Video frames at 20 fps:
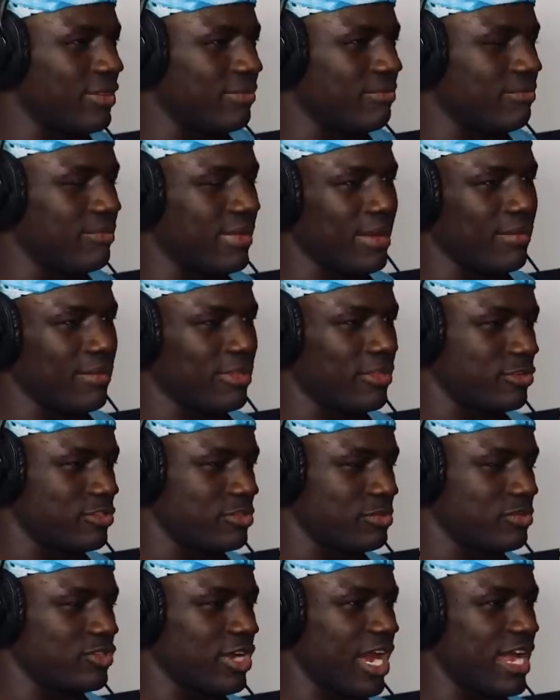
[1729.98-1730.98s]
And maybe
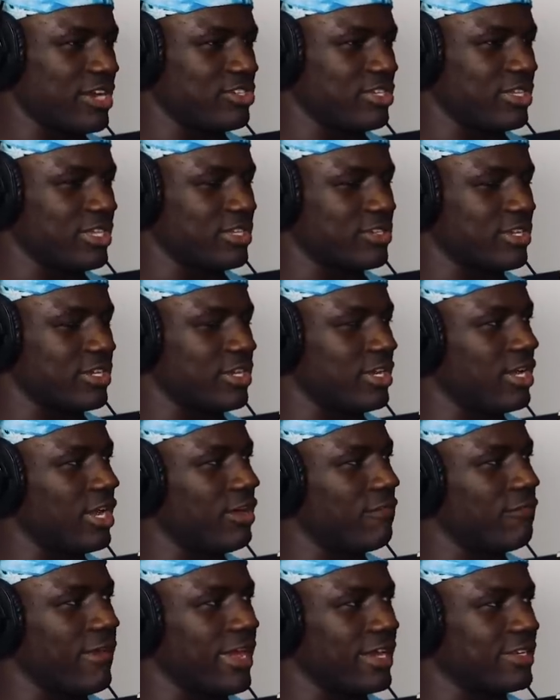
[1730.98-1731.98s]
there's some strategy that's going
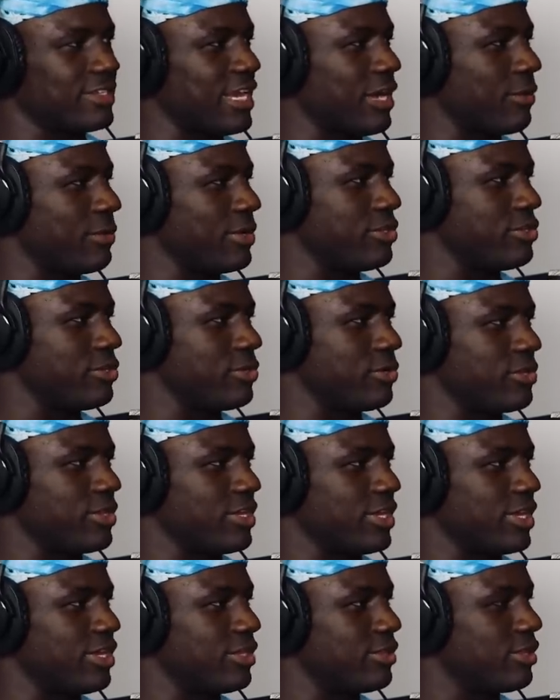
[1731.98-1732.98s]
to affect how we do
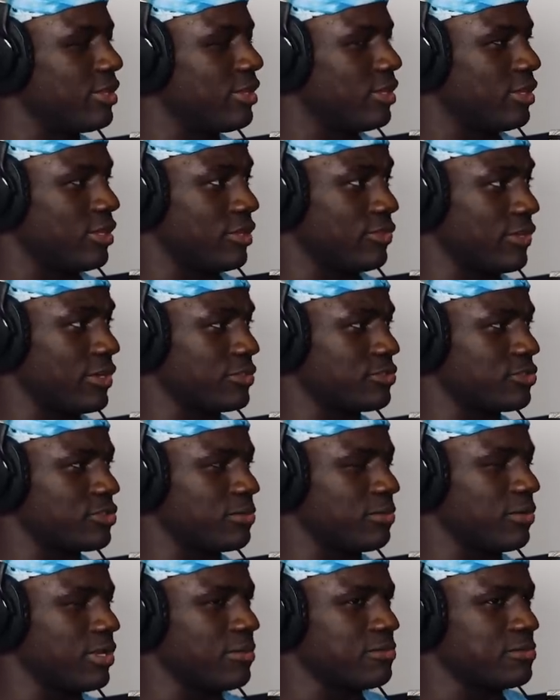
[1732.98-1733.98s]
the, the
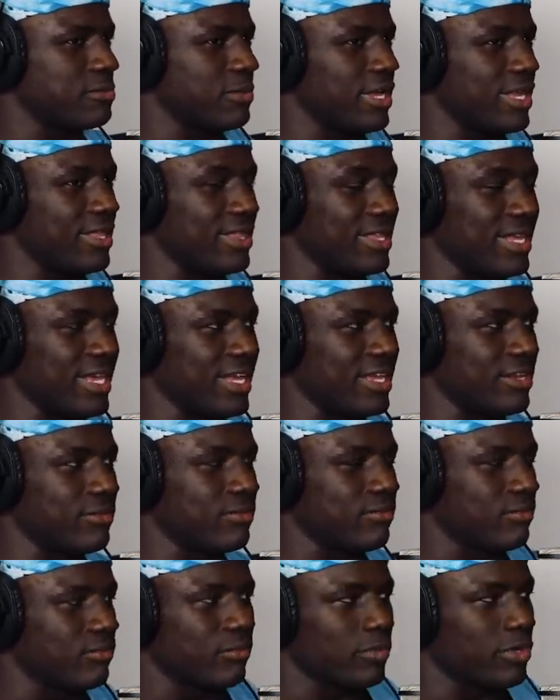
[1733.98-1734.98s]
thrusters and pull-ups, but in the
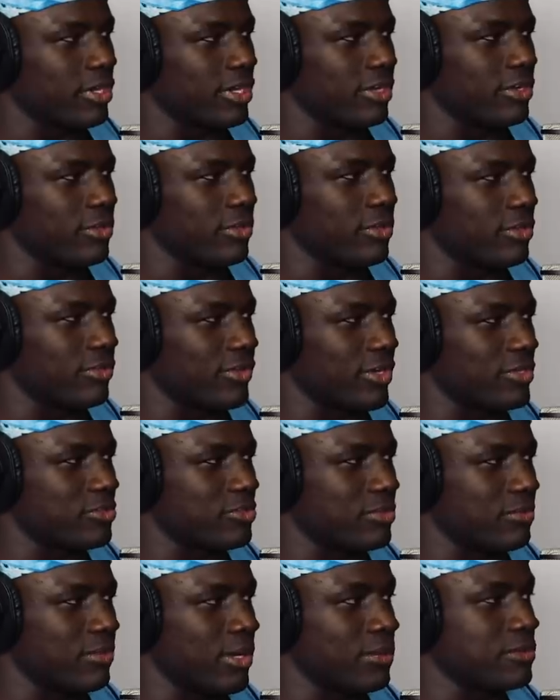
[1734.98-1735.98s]
end, we're going to do the
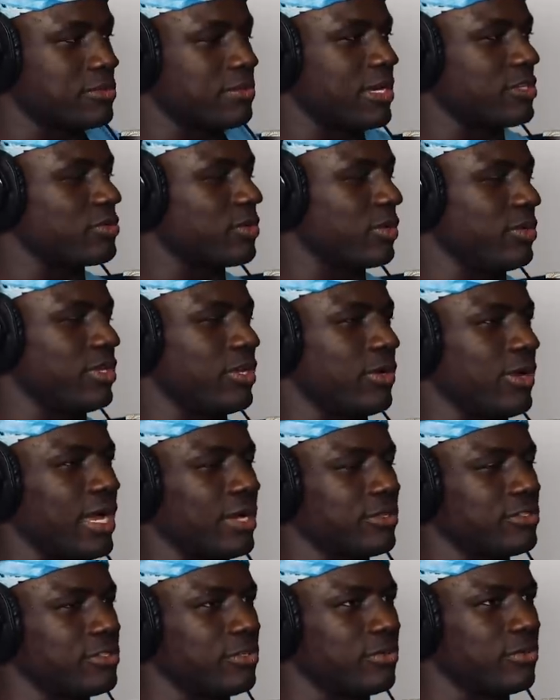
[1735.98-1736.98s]
thrusters and pull-ups the best way we know
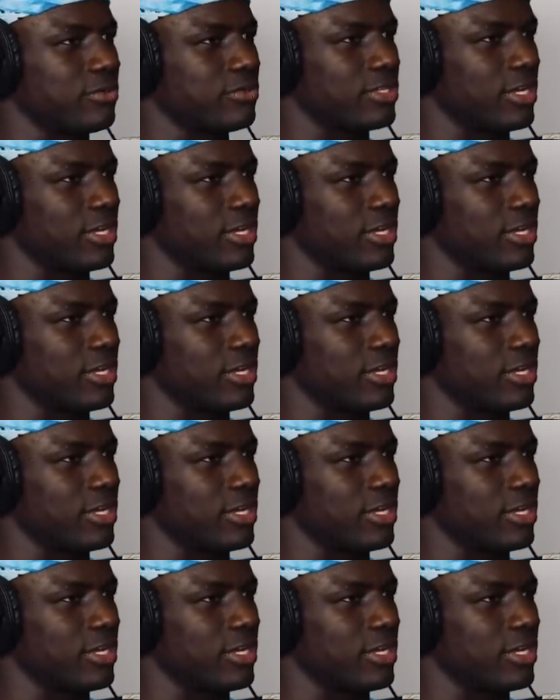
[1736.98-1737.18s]
how to.